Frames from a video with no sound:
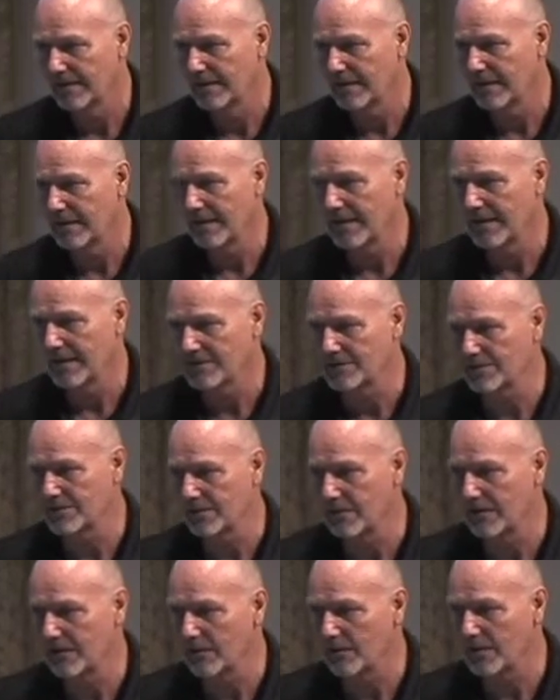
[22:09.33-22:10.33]
Uh, and
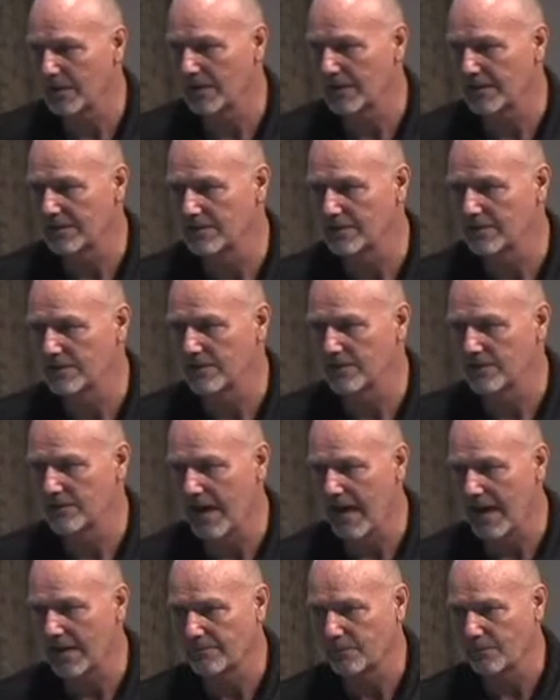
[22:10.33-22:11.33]
certainly we need to do
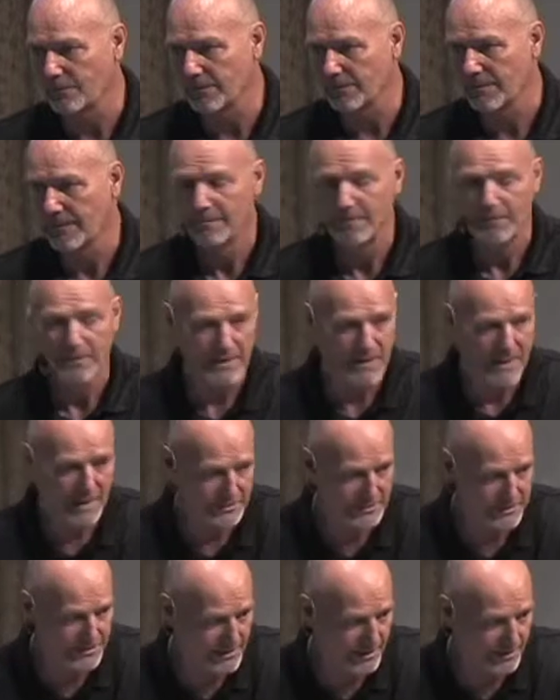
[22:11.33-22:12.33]
that with not
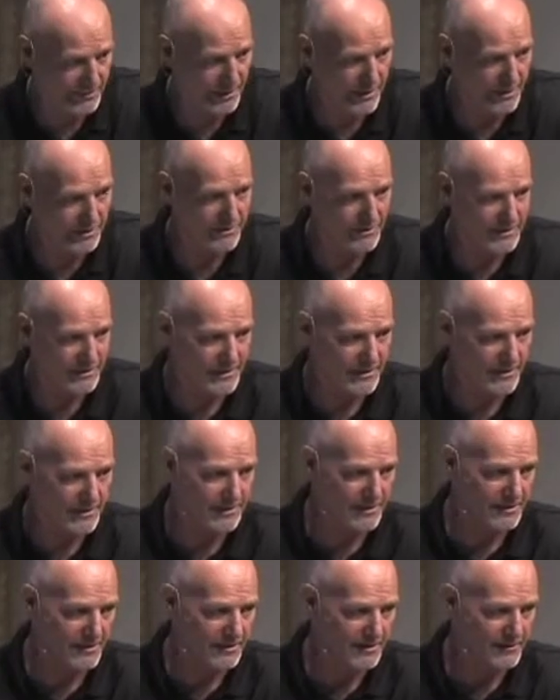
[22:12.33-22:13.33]
just our brothers and
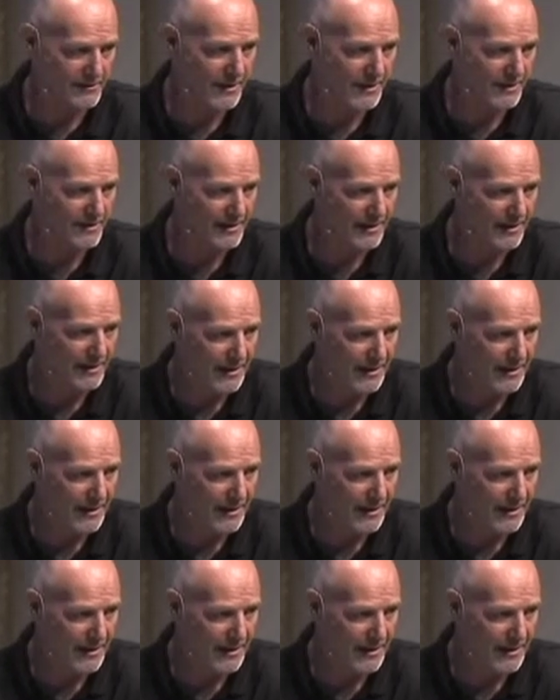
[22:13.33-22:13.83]
sisters, but